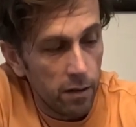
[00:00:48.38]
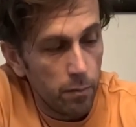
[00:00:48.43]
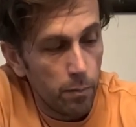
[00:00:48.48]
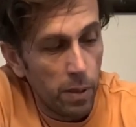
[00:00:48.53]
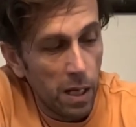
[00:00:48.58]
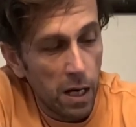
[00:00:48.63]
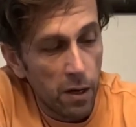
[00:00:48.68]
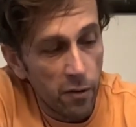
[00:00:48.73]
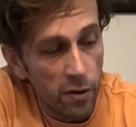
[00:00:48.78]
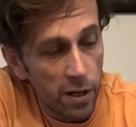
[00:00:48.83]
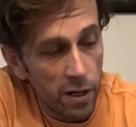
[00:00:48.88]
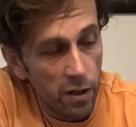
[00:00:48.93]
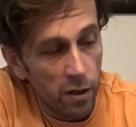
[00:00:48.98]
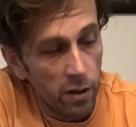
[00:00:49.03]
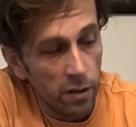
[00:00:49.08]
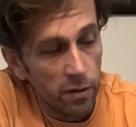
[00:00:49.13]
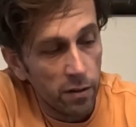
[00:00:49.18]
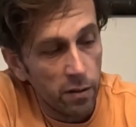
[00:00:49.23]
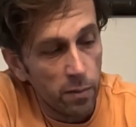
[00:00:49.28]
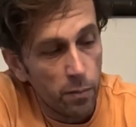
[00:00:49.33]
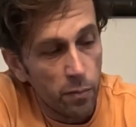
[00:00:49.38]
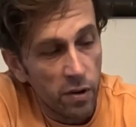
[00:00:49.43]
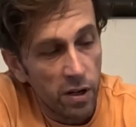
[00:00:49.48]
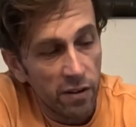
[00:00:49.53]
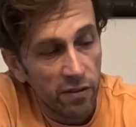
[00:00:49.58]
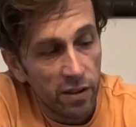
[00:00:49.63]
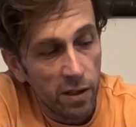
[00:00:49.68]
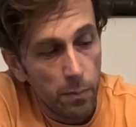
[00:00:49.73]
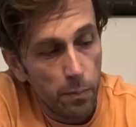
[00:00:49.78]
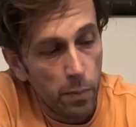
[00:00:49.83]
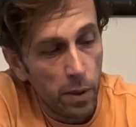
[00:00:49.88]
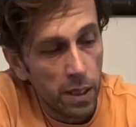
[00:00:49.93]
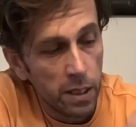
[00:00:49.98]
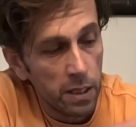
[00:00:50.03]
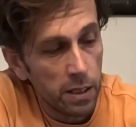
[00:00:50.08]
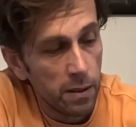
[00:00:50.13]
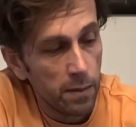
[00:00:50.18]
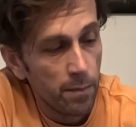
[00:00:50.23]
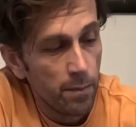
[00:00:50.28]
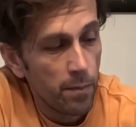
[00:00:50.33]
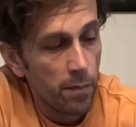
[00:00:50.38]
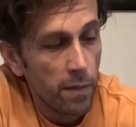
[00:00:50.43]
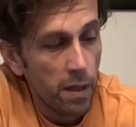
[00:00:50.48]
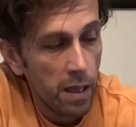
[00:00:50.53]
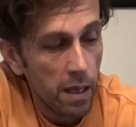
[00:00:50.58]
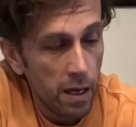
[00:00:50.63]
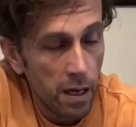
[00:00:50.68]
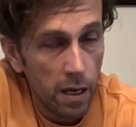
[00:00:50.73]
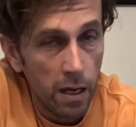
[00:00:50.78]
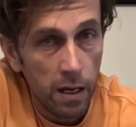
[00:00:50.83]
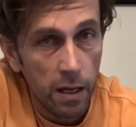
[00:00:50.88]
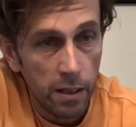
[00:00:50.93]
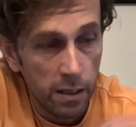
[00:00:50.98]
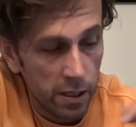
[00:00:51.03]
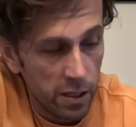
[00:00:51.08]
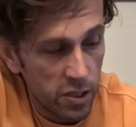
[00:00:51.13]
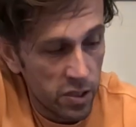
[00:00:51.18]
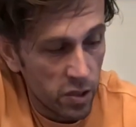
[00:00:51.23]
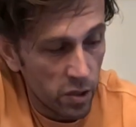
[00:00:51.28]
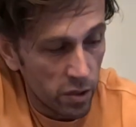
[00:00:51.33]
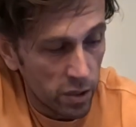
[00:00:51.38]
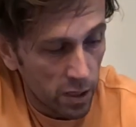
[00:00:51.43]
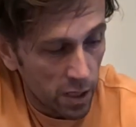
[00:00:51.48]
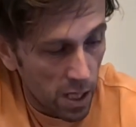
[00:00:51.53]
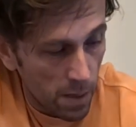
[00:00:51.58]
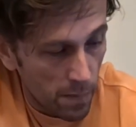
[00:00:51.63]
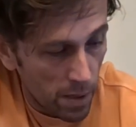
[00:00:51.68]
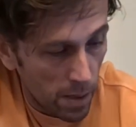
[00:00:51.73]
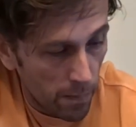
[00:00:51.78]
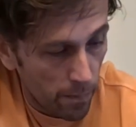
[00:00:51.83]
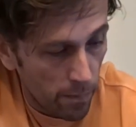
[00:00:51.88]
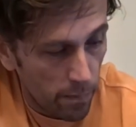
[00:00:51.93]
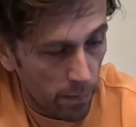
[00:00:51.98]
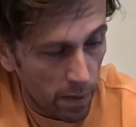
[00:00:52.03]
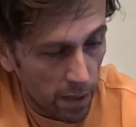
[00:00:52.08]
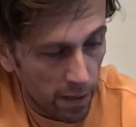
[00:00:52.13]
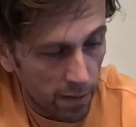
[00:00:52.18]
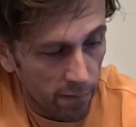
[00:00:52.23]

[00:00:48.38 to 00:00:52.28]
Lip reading: power it on, press that button, and it should come up.